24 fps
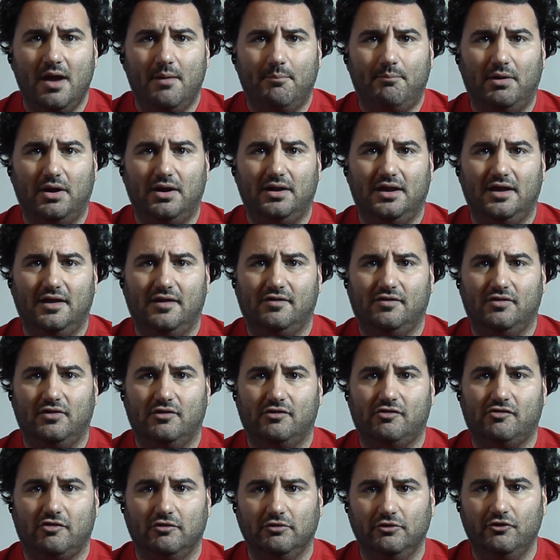But is the
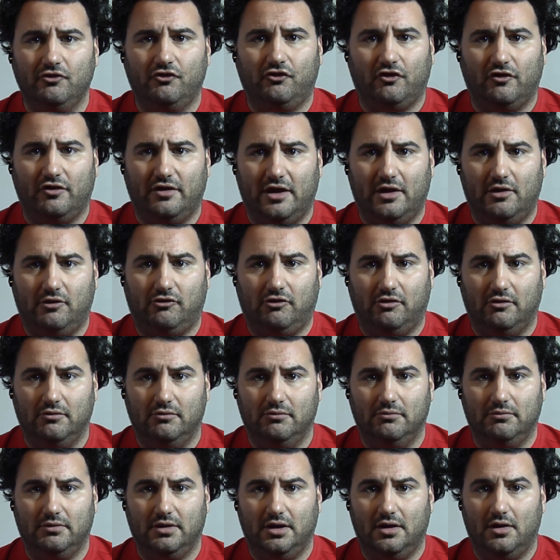solution there
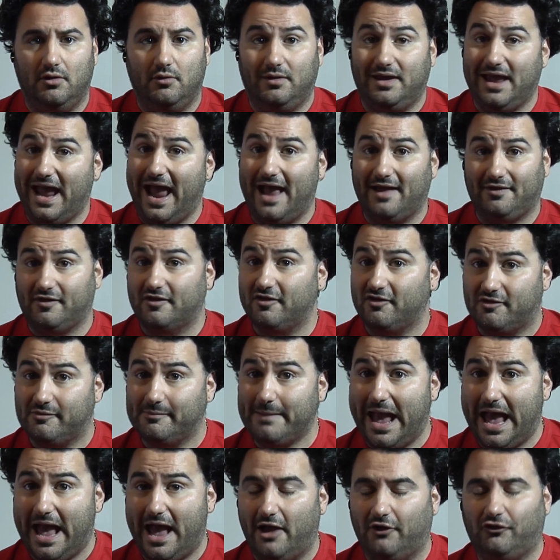to, gas and
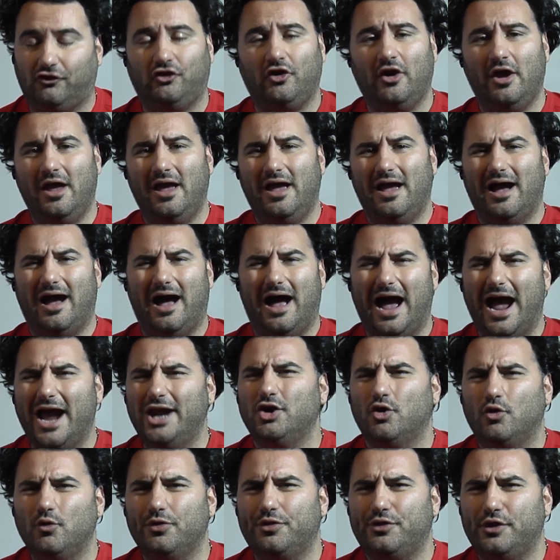smash? I
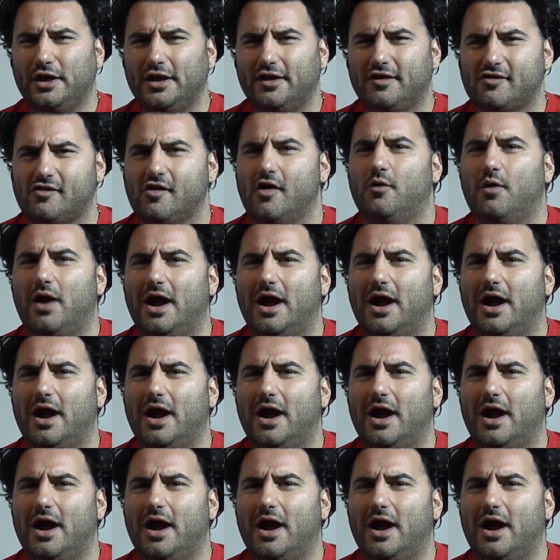don't think so.